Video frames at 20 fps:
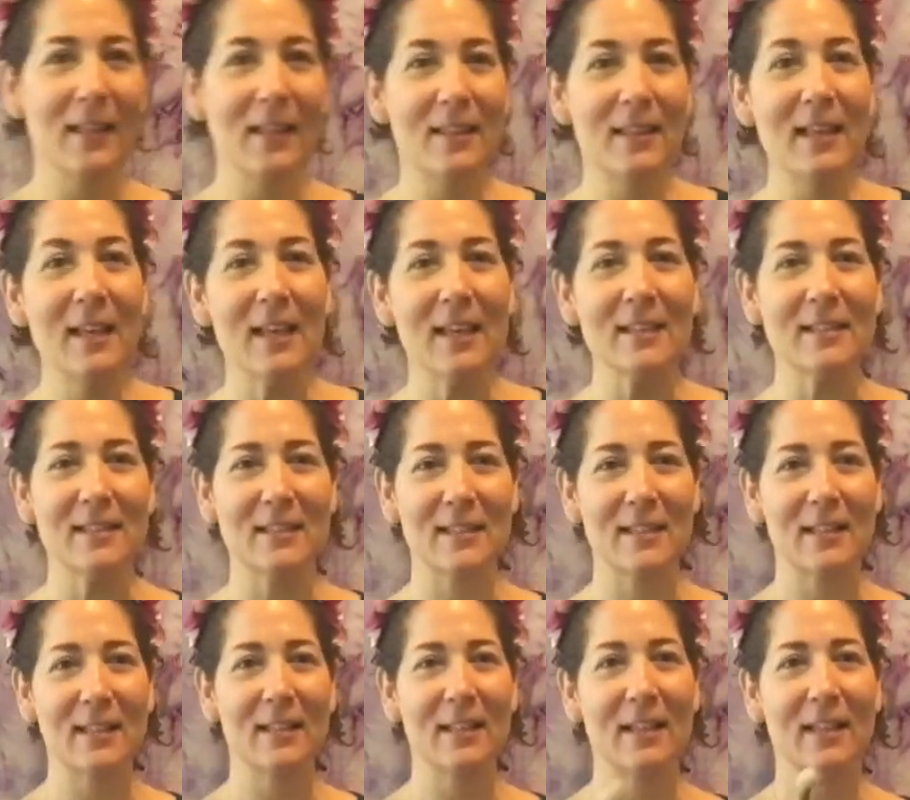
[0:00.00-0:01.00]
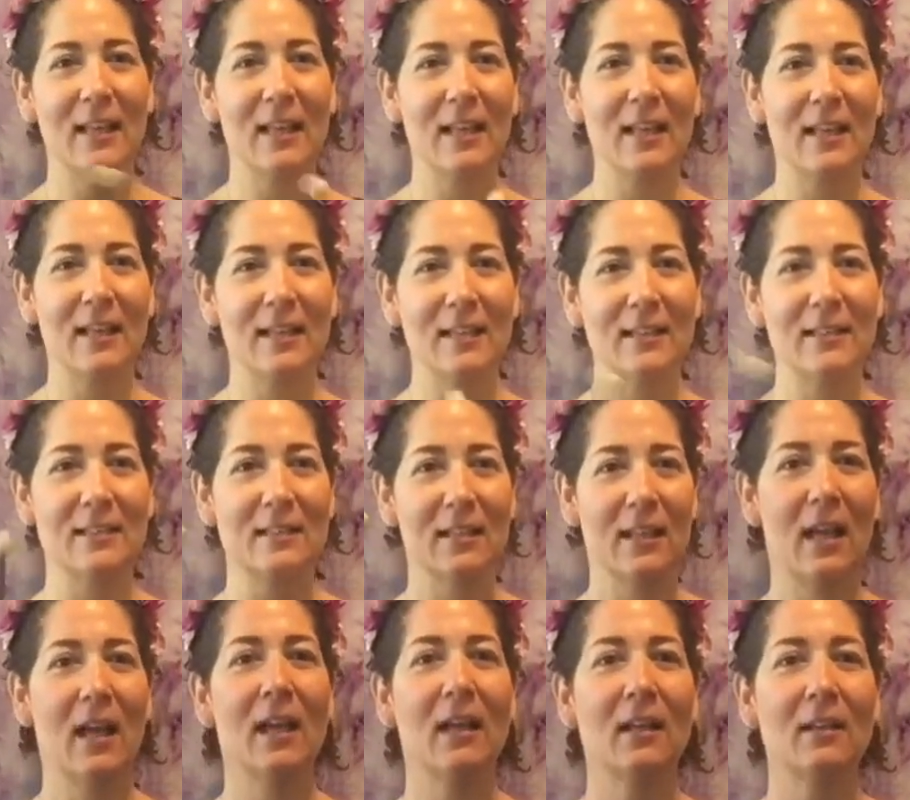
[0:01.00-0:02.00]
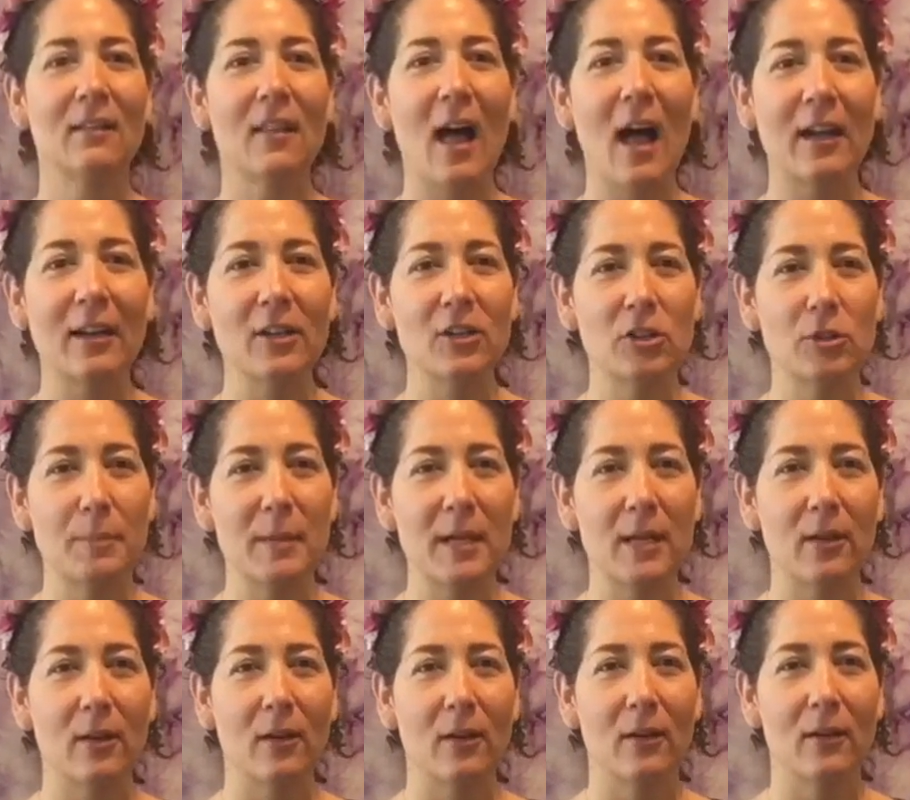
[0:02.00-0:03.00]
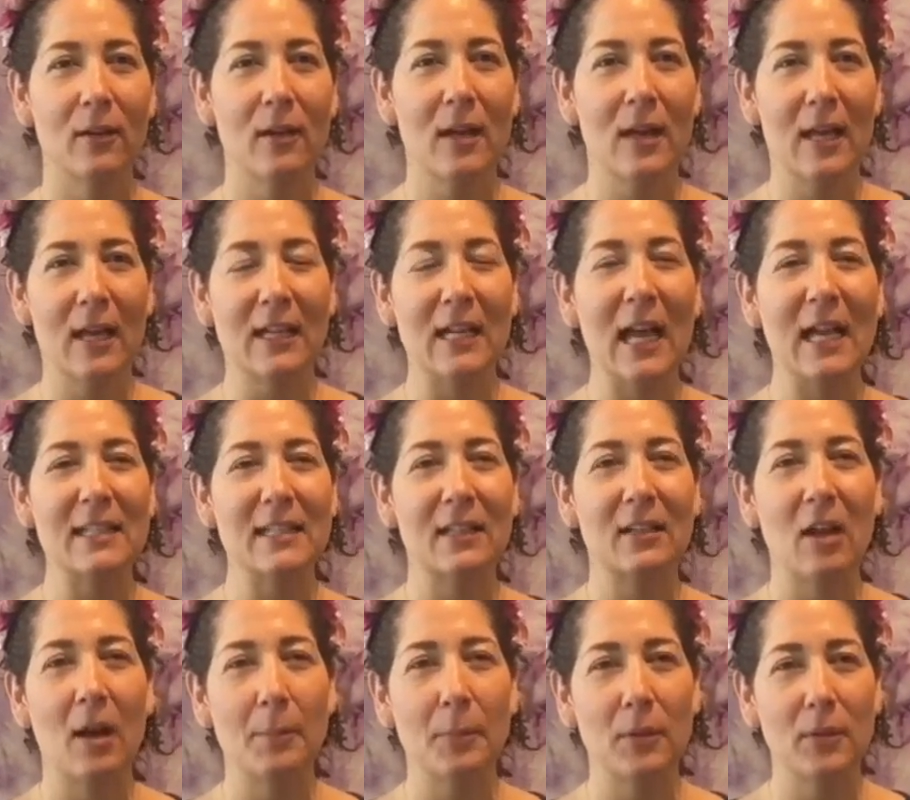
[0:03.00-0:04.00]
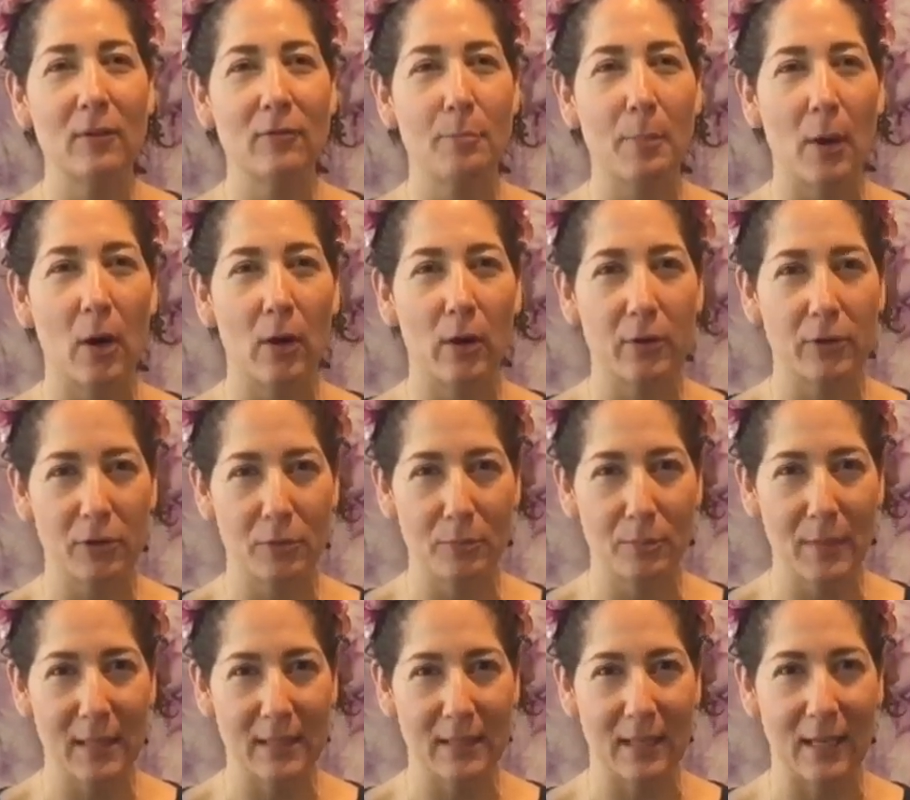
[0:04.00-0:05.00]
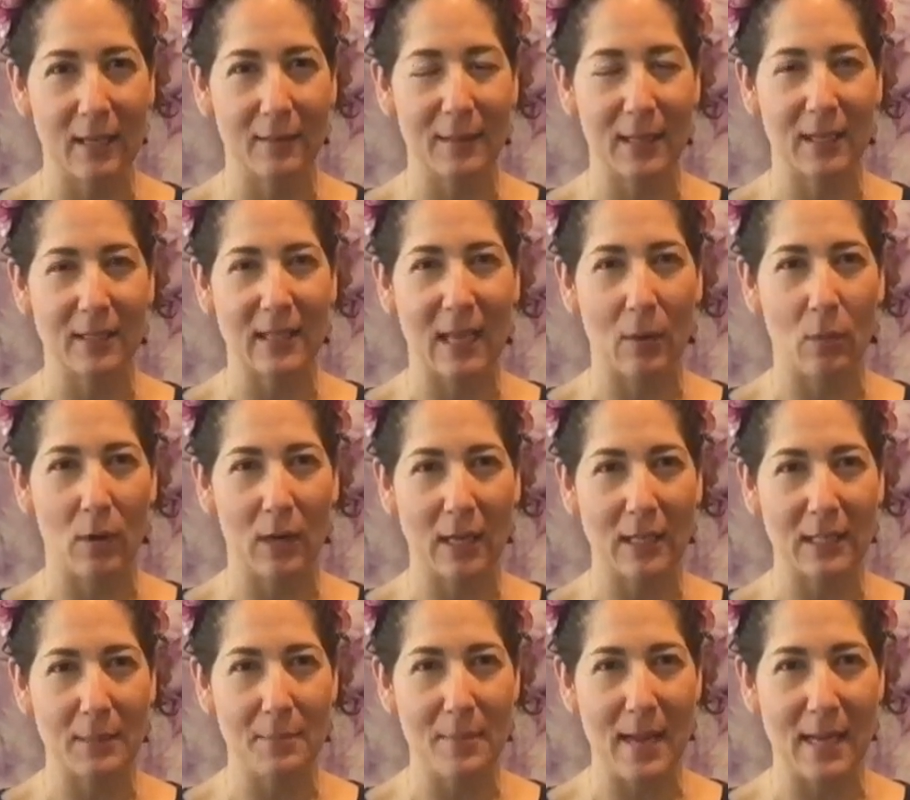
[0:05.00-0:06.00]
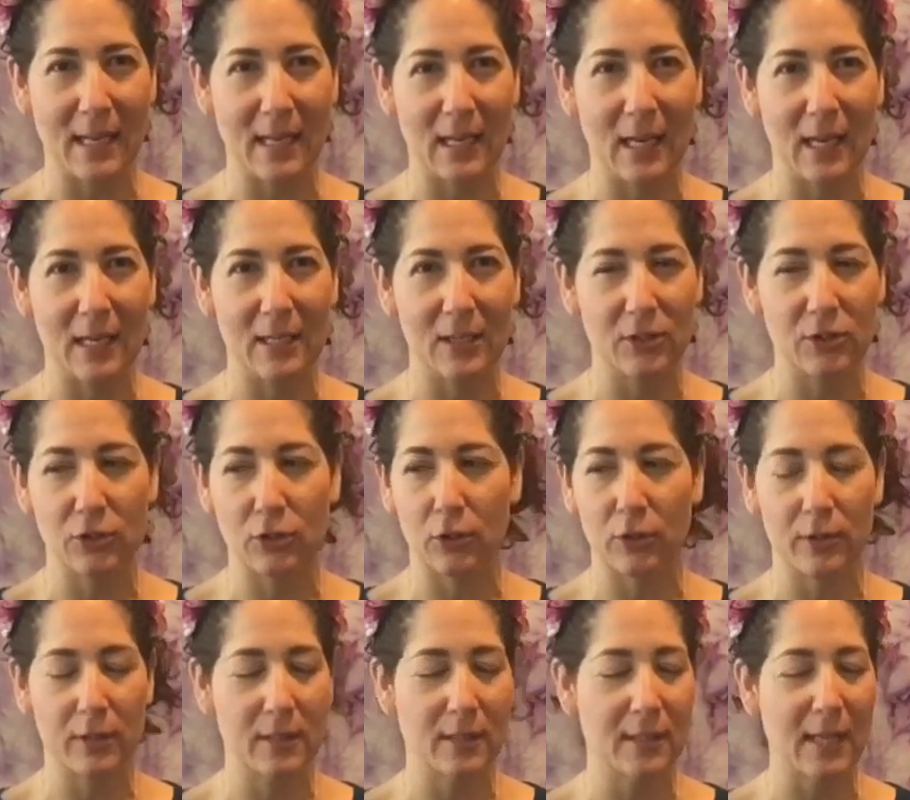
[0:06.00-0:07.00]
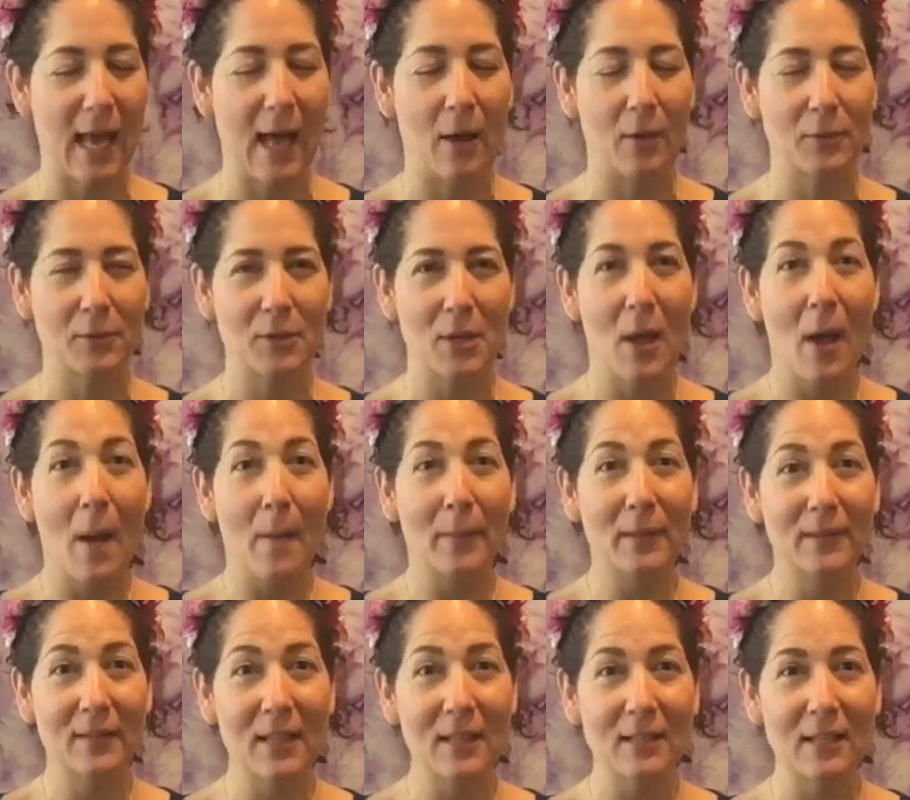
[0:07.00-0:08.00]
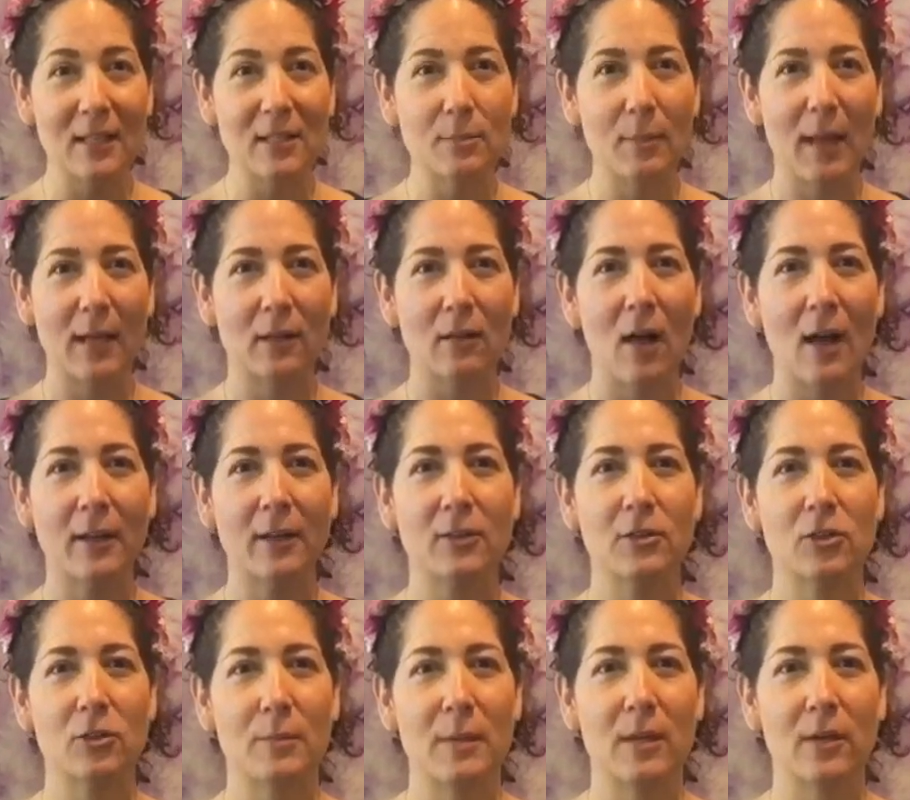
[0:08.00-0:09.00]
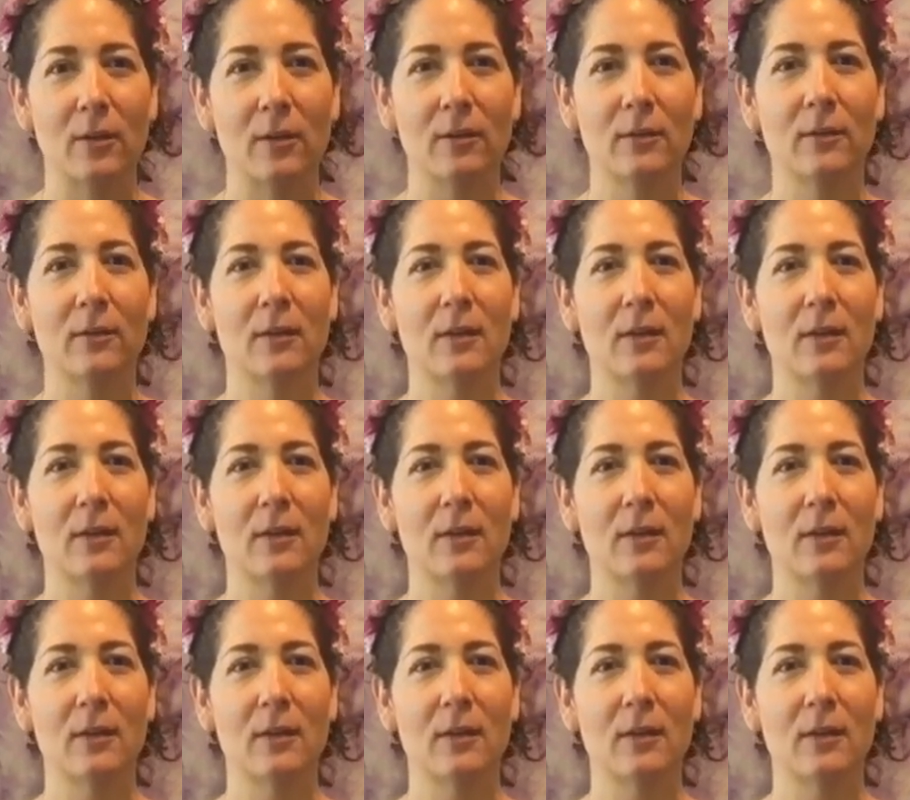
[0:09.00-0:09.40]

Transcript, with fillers: This is a glockenspiel. It has a couple of bars missing because I wanted to make it in a certain sound. But this is my glockenspiel.